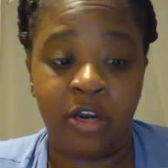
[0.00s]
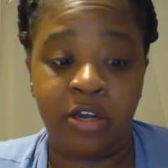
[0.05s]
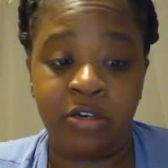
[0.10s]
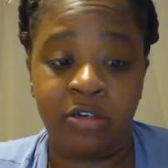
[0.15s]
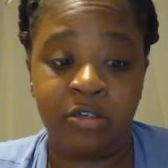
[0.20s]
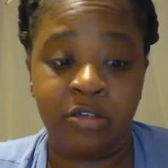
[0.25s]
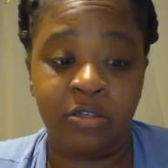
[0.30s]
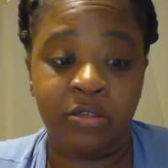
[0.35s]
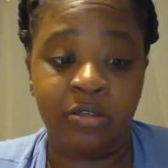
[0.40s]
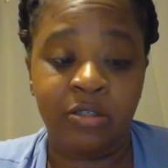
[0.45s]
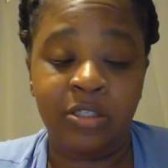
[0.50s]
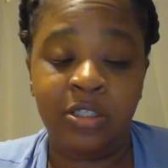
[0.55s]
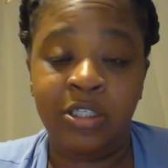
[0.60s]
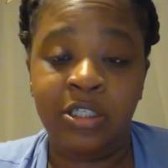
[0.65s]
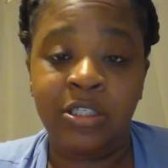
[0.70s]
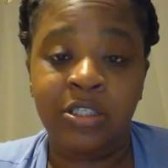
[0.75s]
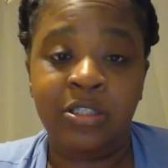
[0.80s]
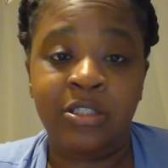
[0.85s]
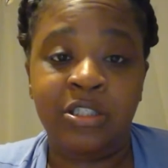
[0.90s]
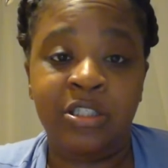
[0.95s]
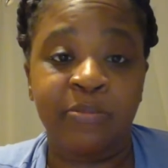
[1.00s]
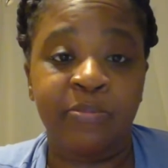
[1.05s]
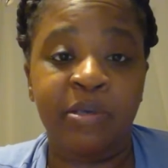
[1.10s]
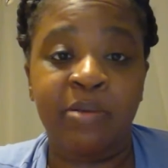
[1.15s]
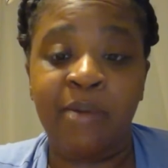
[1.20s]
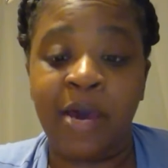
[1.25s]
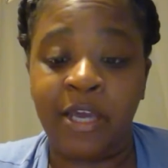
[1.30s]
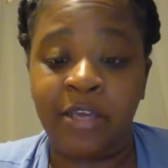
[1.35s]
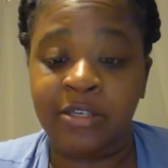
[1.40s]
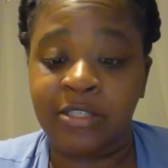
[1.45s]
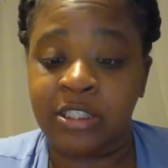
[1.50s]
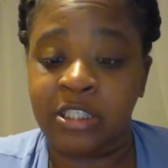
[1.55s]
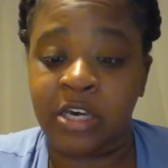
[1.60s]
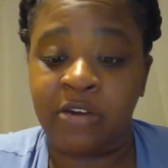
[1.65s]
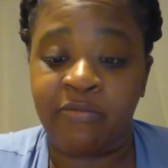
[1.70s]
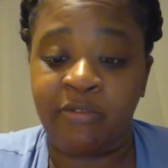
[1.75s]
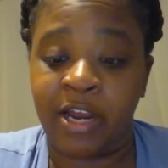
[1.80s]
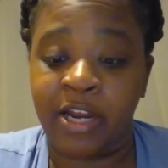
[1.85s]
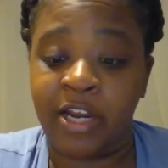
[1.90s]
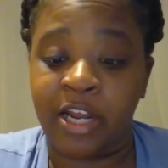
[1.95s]
to be by
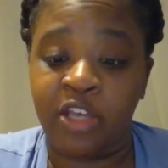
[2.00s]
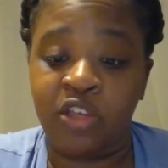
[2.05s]
yourself right now.